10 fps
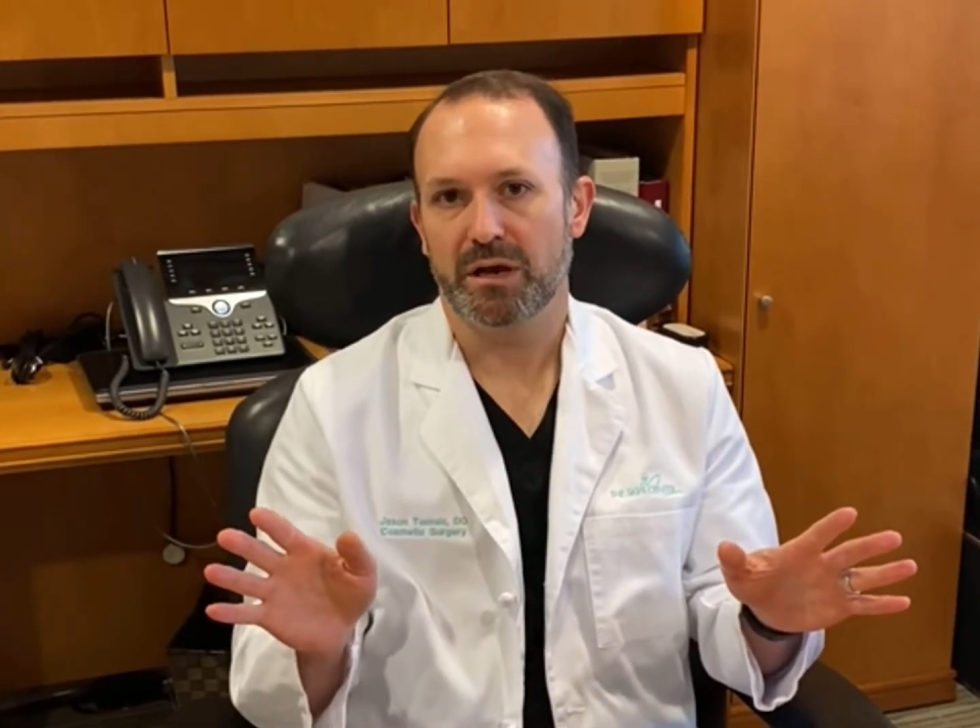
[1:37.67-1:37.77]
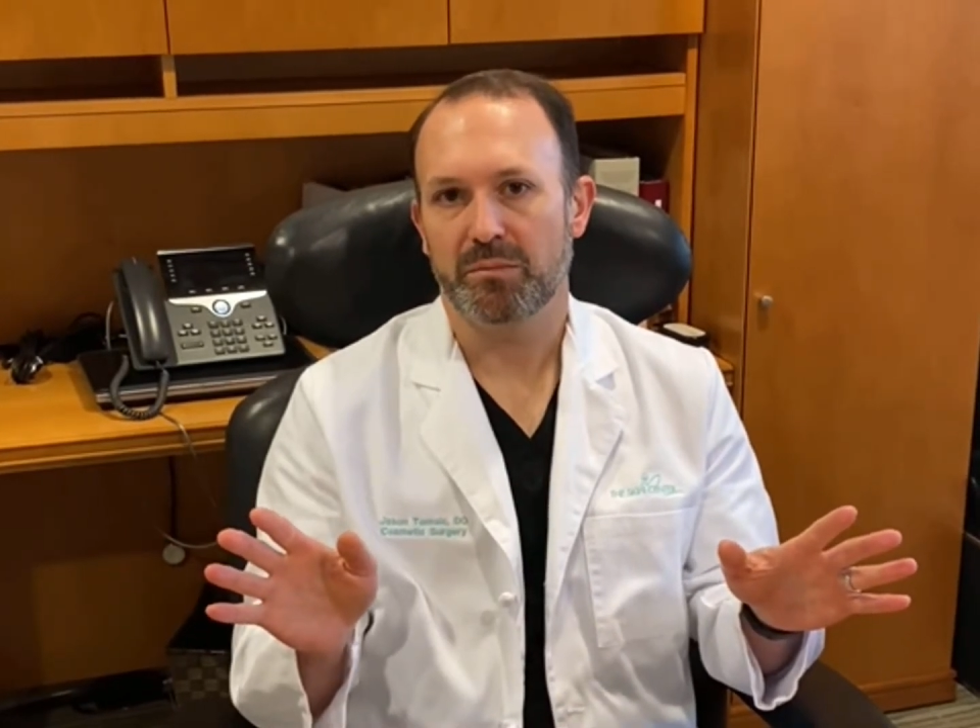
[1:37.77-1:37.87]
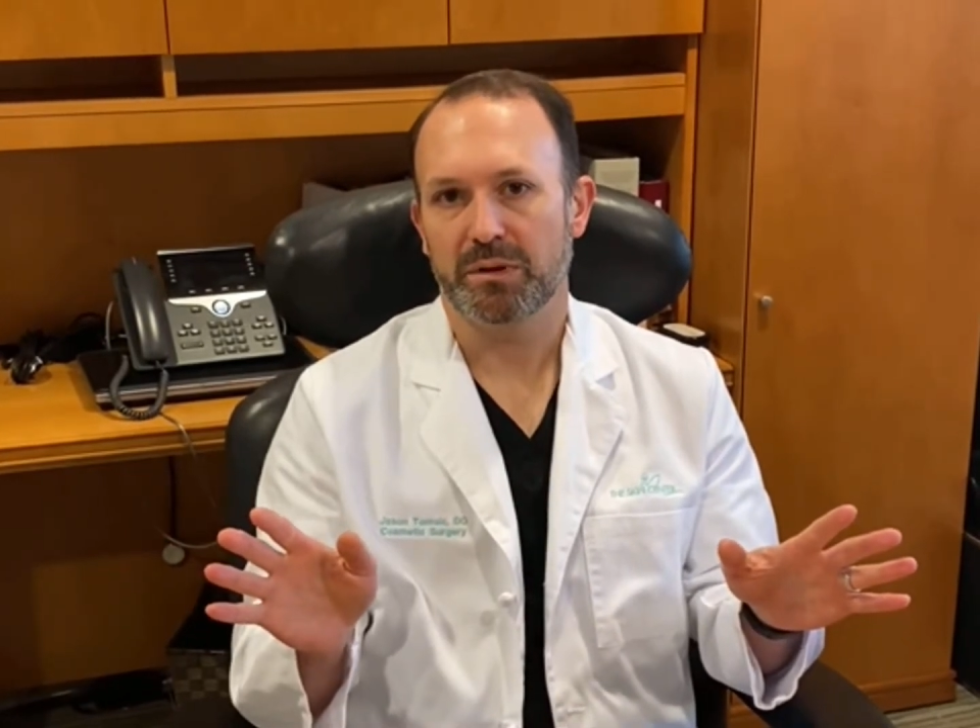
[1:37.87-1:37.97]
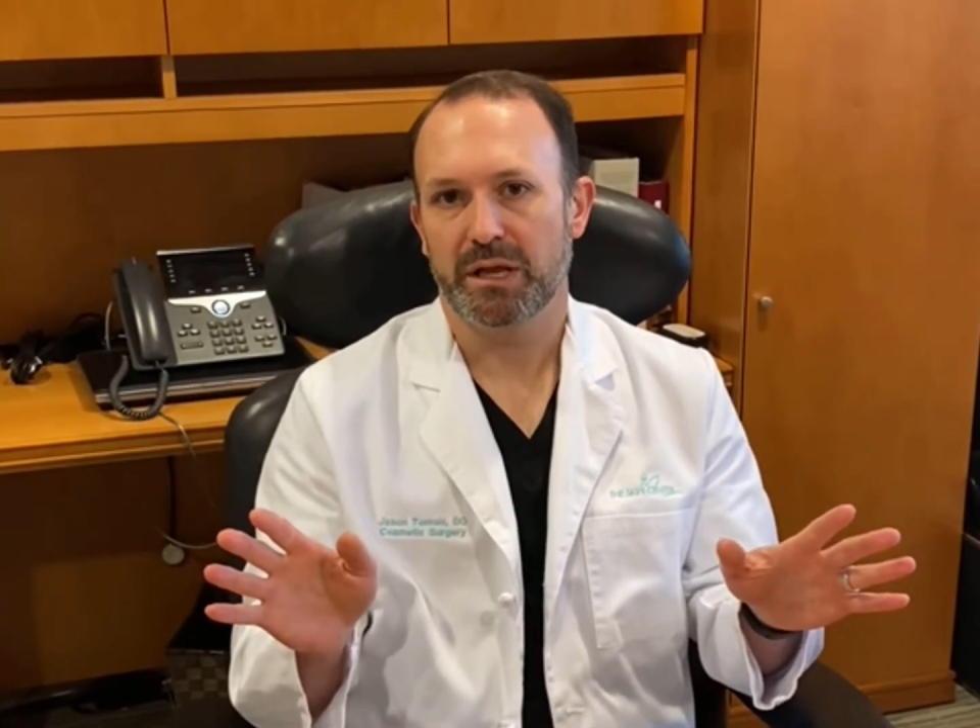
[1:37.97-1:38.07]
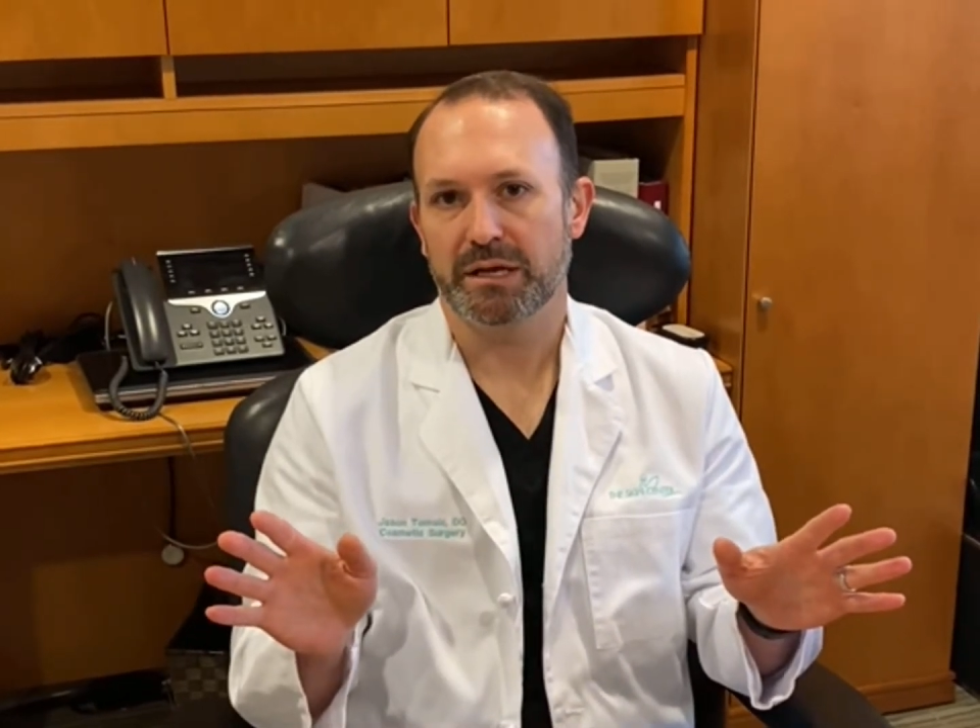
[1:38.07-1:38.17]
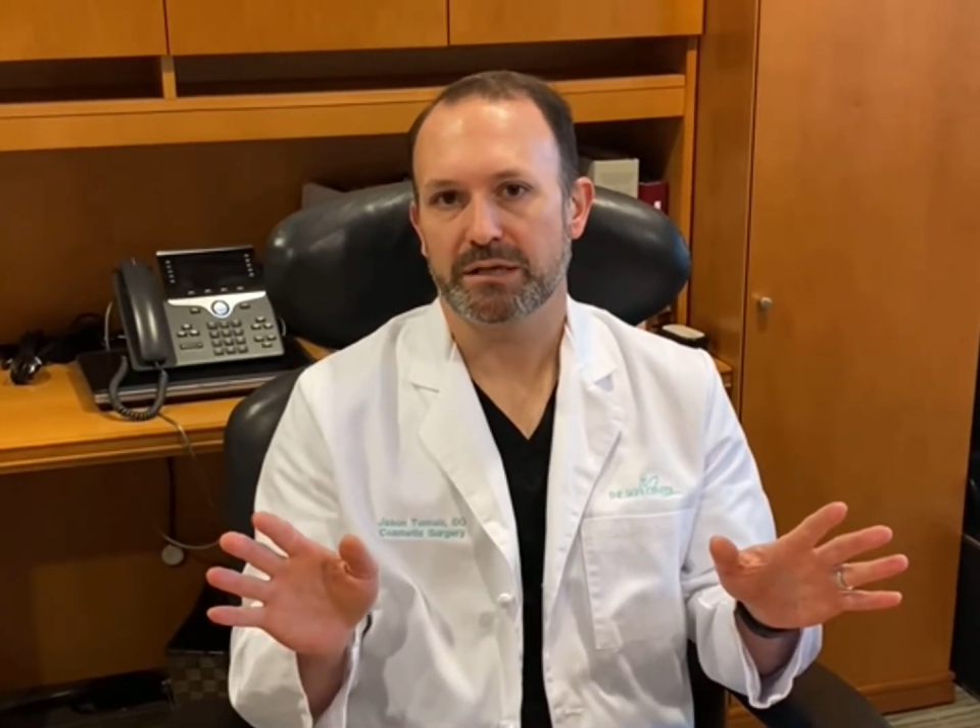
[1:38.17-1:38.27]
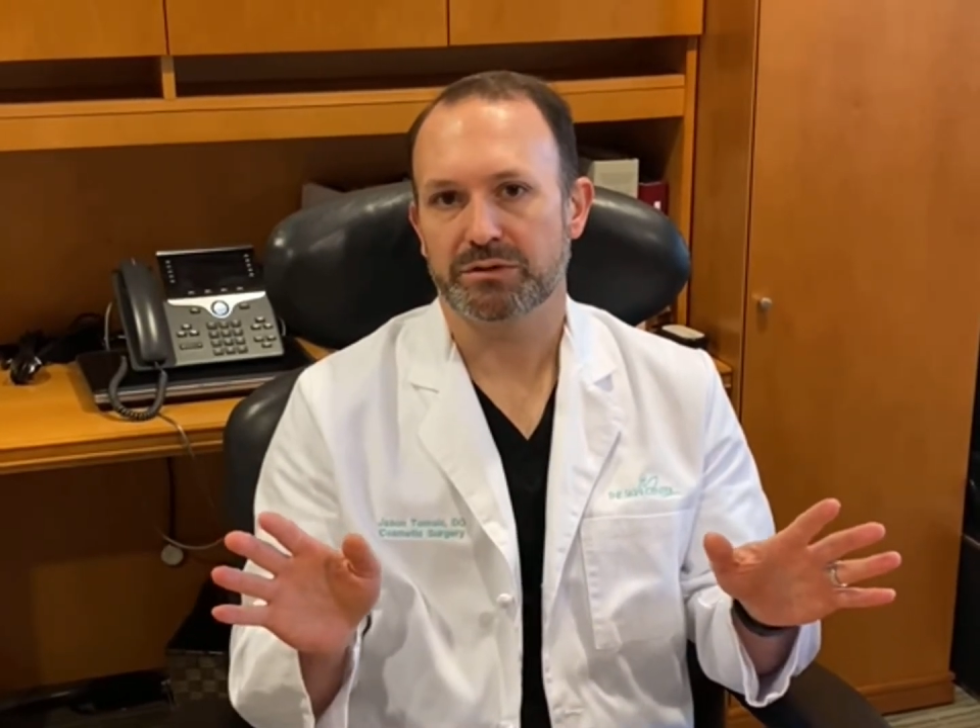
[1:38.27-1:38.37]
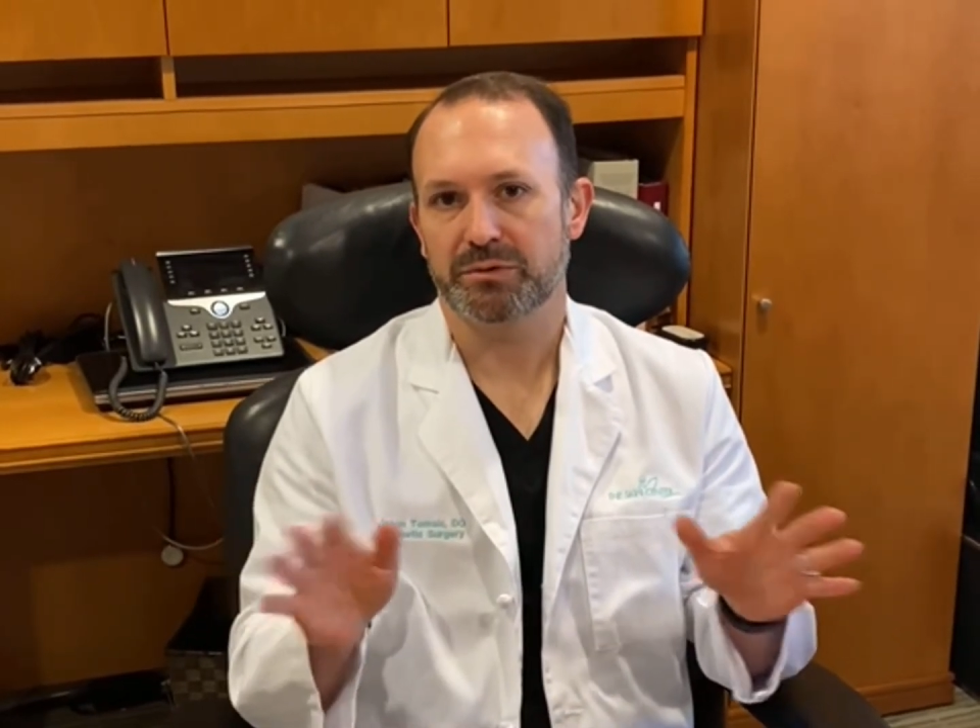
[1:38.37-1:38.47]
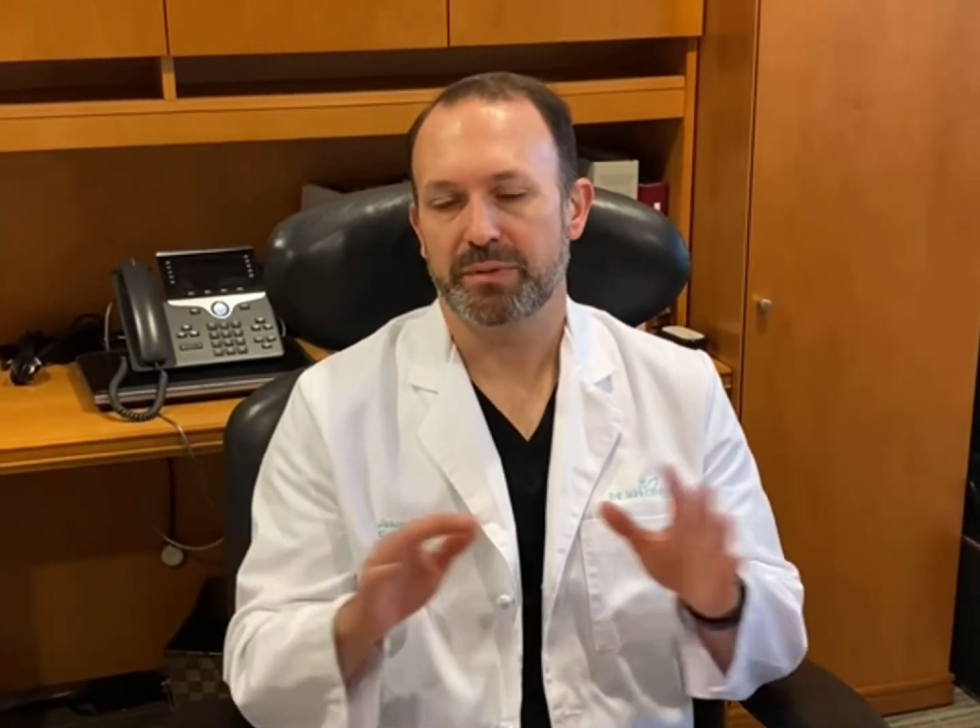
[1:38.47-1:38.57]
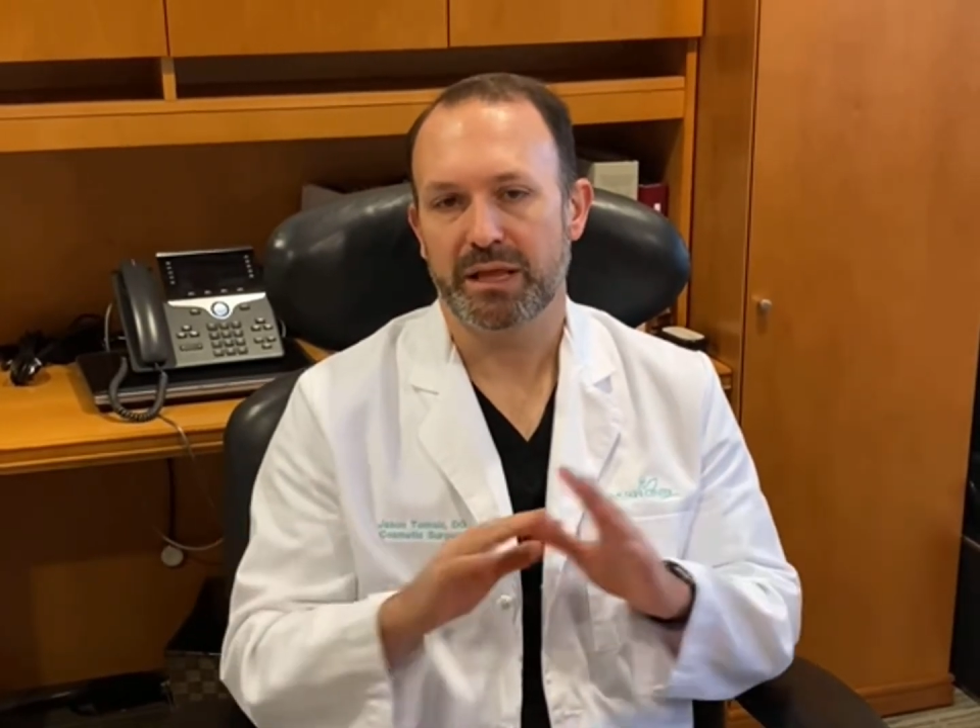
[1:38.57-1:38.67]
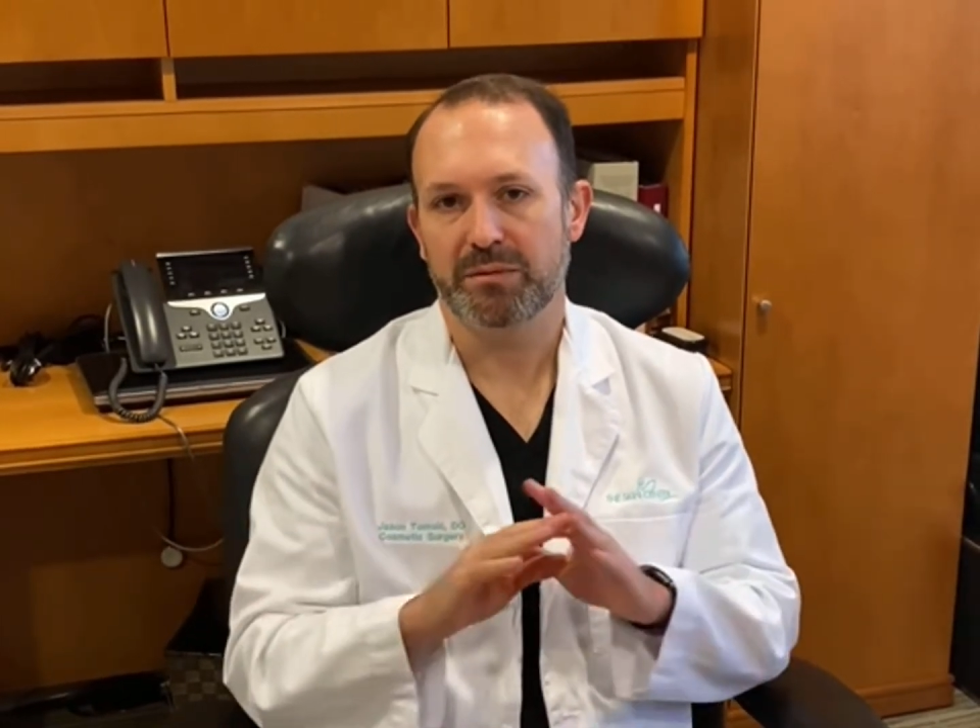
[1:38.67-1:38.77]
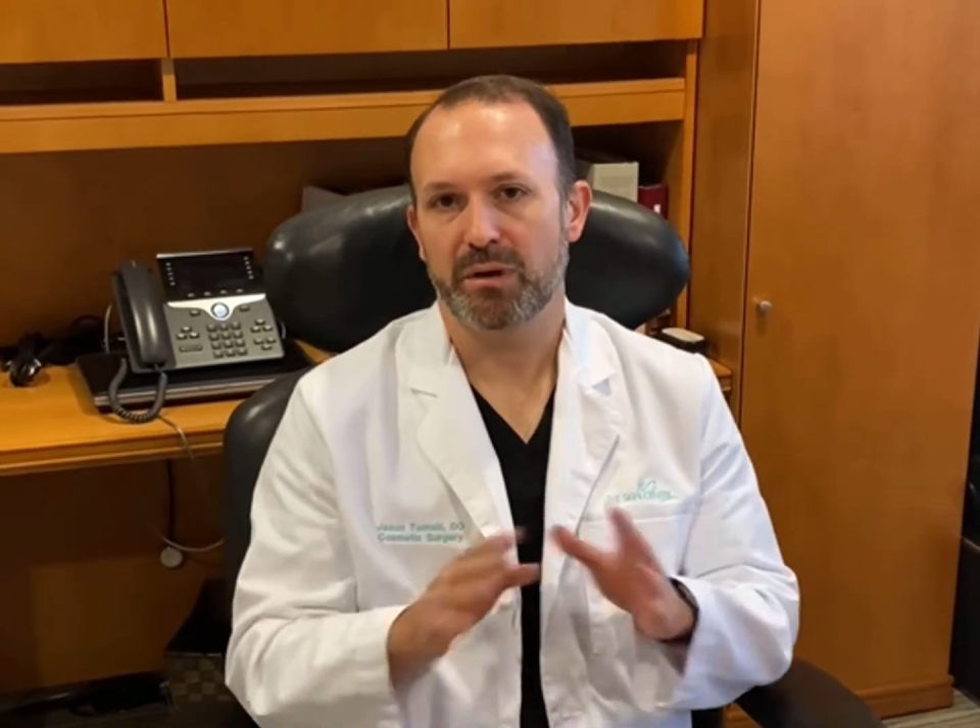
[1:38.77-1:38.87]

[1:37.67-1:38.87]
umbilicus or belly